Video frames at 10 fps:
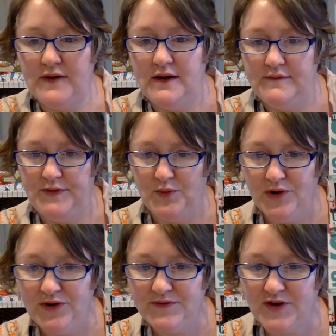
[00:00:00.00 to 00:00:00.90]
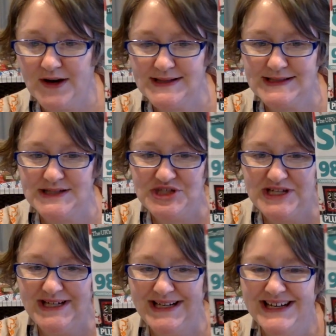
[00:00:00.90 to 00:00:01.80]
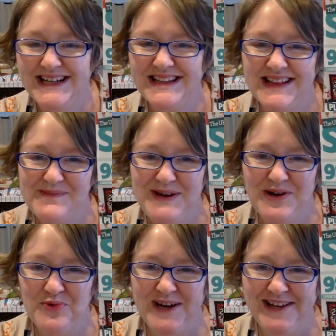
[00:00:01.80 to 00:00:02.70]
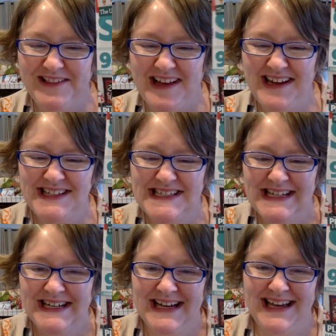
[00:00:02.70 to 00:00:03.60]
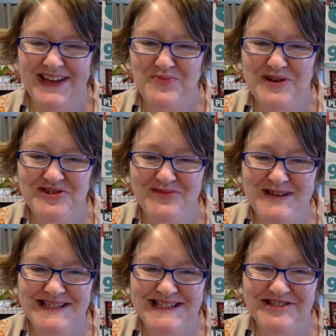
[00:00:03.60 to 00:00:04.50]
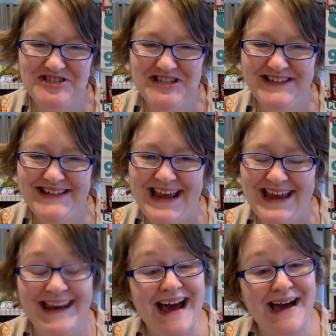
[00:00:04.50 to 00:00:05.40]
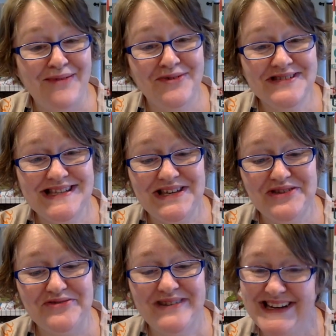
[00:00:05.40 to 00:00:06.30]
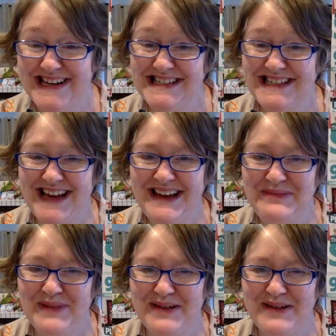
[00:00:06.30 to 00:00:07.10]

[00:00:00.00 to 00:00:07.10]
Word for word: of The World of Cross Stitching. Let me know what you liked and what you'll be stitching, and I will see you next time.